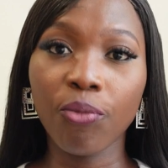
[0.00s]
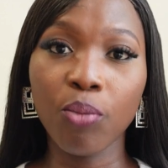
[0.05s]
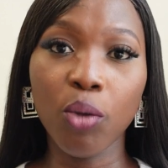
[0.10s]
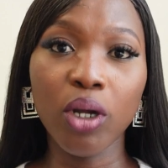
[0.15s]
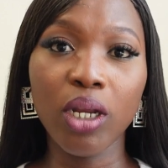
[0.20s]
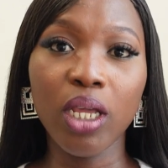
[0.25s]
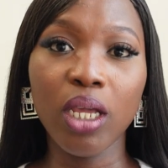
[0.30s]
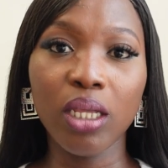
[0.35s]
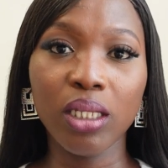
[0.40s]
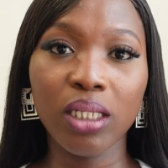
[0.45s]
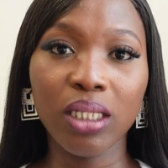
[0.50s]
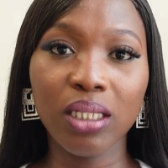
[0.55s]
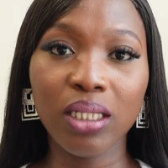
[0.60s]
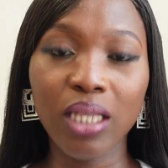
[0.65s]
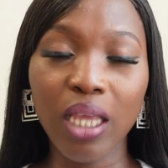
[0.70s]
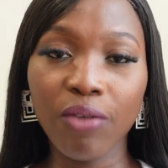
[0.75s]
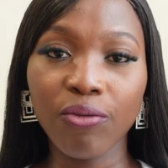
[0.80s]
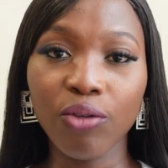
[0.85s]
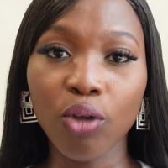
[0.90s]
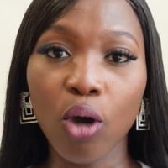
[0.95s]
money
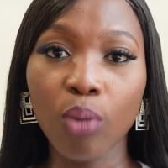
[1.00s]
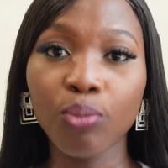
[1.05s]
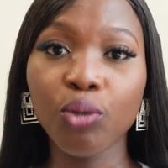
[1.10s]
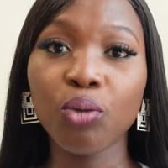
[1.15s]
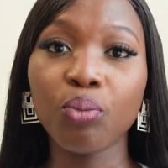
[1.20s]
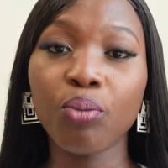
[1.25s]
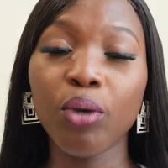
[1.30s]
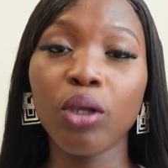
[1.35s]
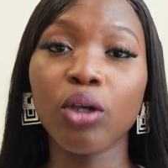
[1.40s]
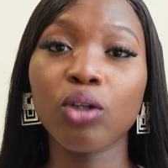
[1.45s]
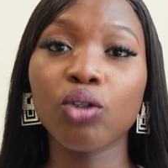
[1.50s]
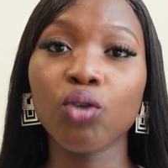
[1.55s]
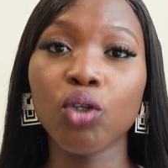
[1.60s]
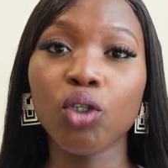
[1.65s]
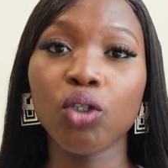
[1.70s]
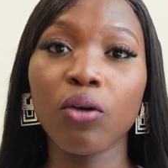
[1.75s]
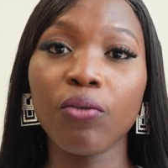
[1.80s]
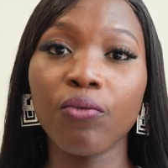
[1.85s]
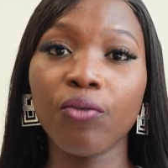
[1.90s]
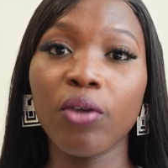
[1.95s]
saved up to pay your
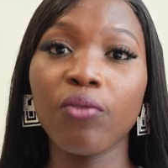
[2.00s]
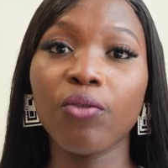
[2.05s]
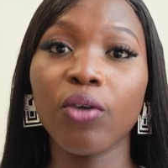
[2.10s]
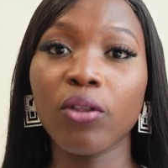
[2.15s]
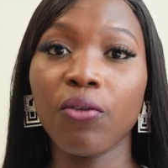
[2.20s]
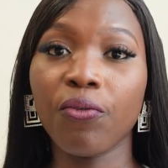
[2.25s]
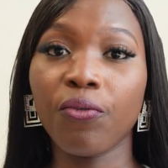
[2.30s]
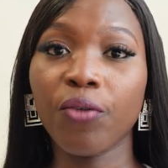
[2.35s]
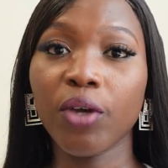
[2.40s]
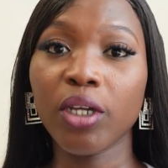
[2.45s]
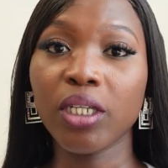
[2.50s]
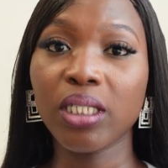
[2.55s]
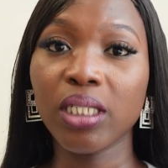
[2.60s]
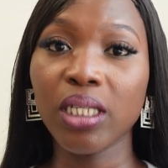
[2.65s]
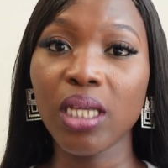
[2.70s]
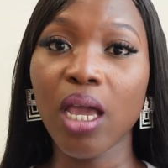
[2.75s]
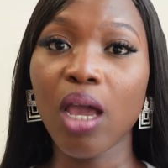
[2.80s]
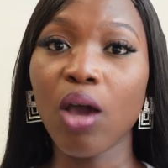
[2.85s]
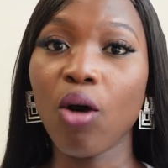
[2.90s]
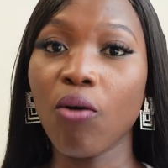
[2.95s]
tuition fee for the first
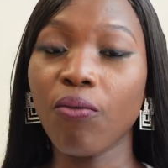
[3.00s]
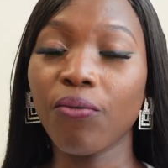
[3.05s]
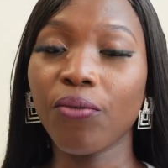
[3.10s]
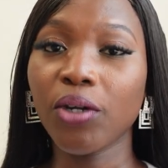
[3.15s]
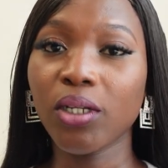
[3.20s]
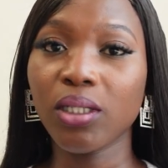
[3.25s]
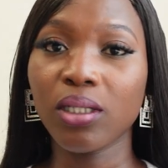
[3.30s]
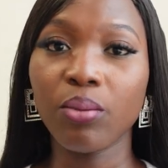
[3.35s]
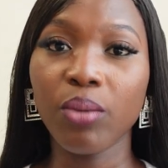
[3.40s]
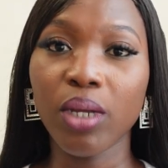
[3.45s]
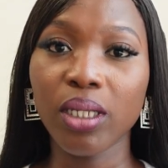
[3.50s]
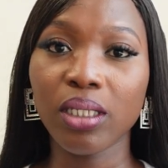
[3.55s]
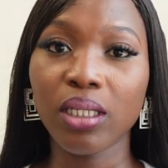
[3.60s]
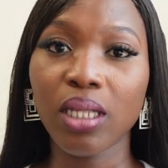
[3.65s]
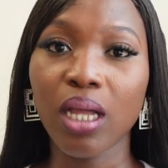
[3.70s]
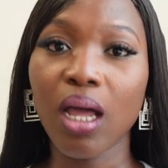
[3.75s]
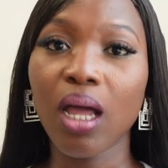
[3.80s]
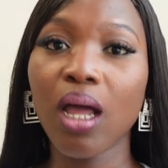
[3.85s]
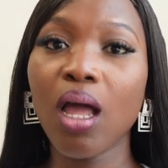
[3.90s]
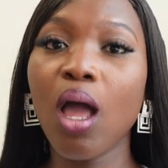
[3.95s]
year or first
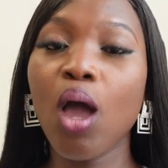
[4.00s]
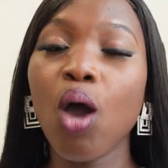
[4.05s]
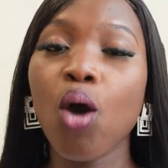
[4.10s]
semester?